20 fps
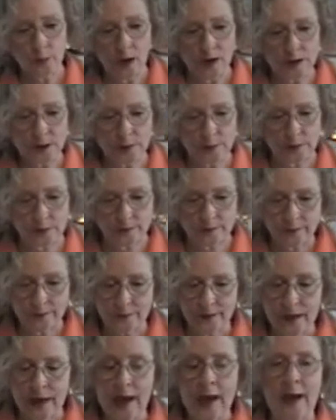prosper.
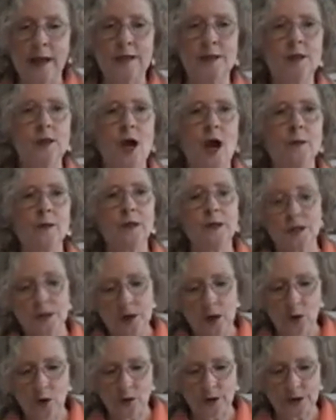As Thomas
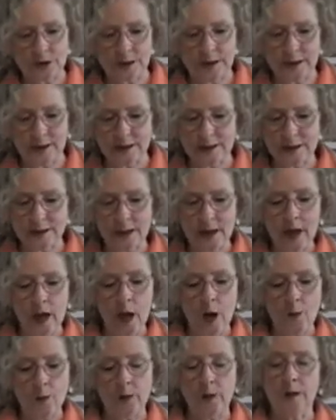Sowell says,
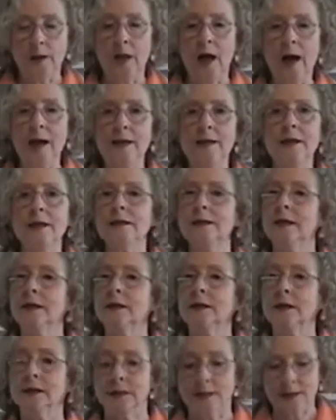politeness
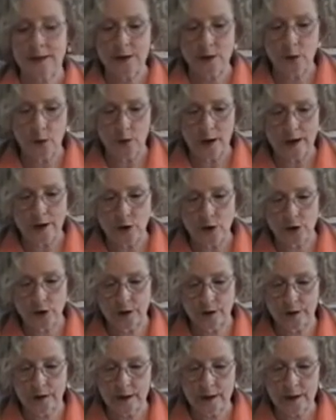and
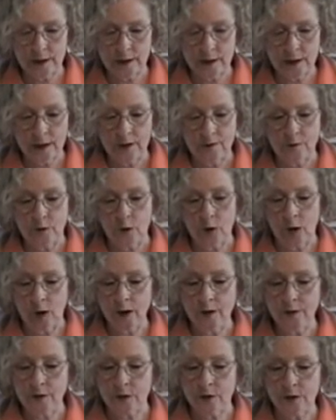consideration for
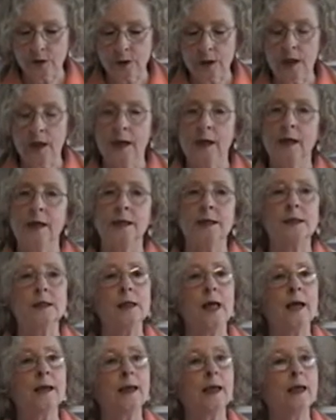others is
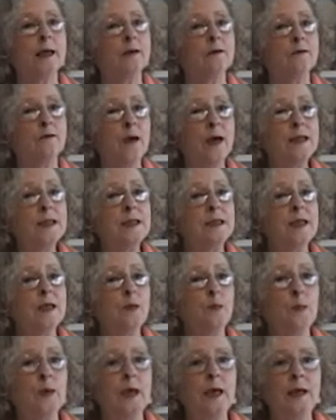like
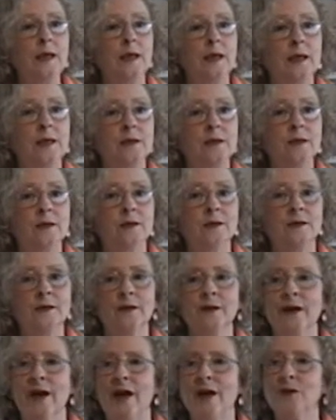investing pennies
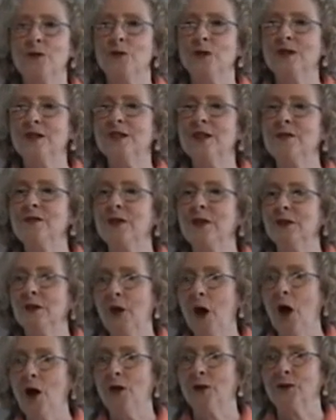and receiving
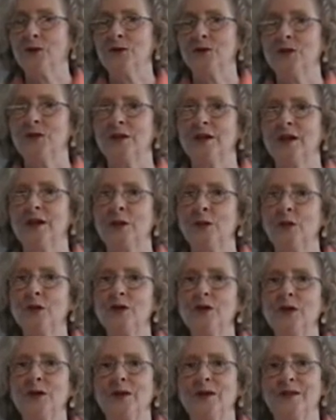dollars in
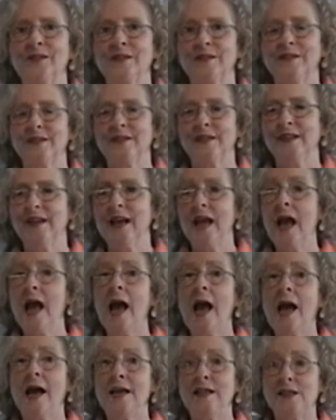return.
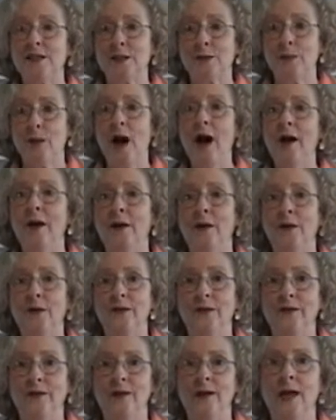A
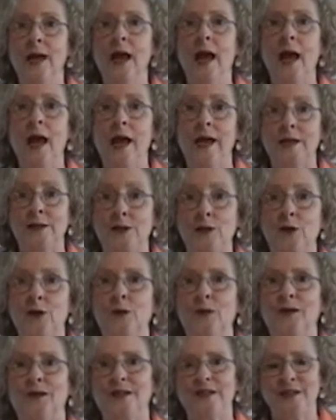smile has
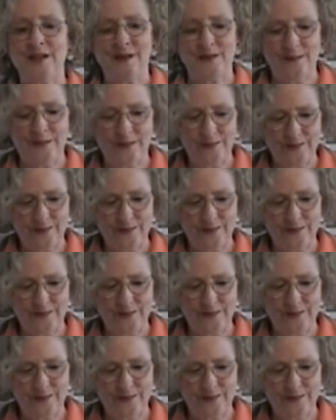currency.